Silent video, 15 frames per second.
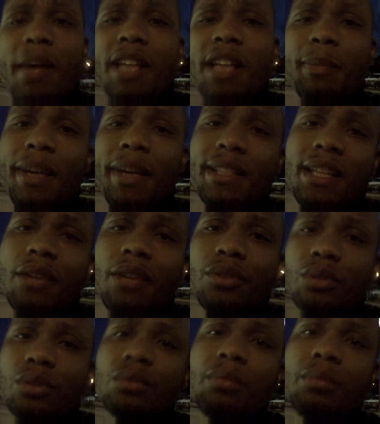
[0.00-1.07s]
the MySpace out
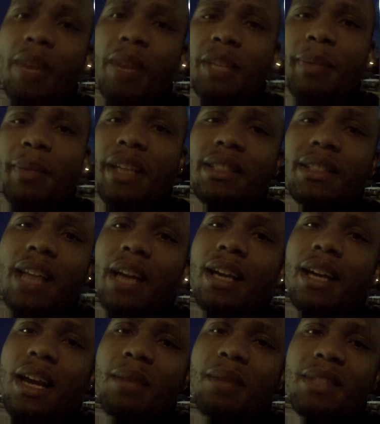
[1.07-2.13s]
too.
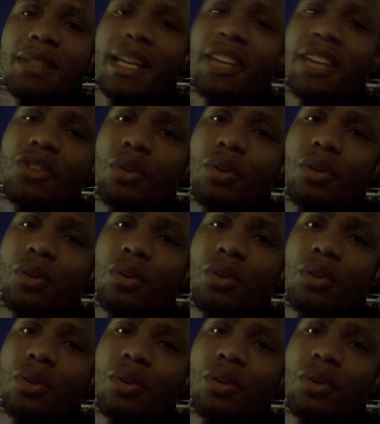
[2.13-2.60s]
MySpace.com slash